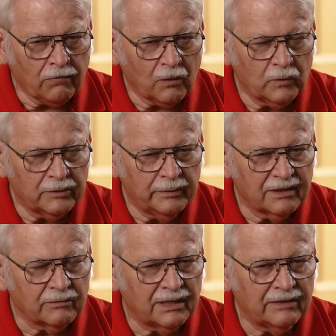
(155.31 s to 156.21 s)
When we
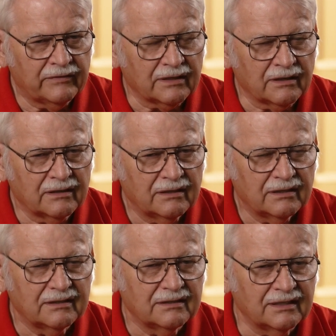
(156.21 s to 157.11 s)
arrived there
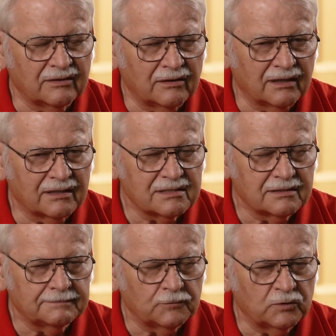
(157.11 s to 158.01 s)
in August,
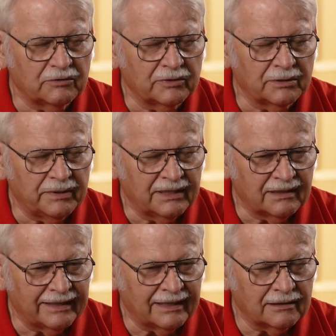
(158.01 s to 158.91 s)
when the, when the plane
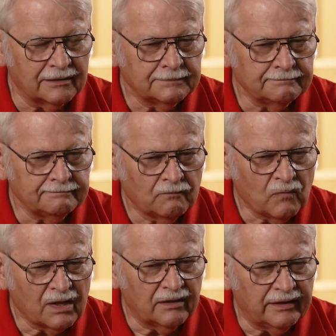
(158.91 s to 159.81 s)
landed,
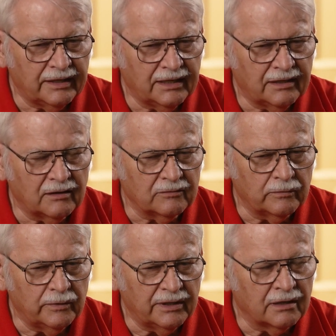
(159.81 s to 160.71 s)
the uh,
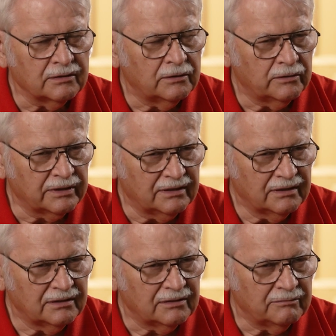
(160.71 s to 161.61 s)
we unloaded
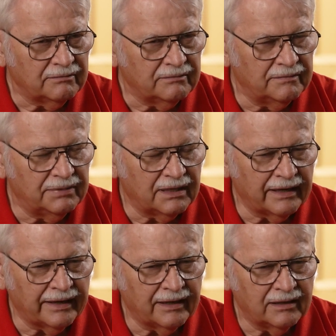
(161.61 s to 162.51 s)

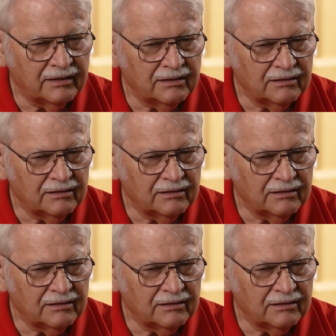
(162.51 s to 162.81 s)
by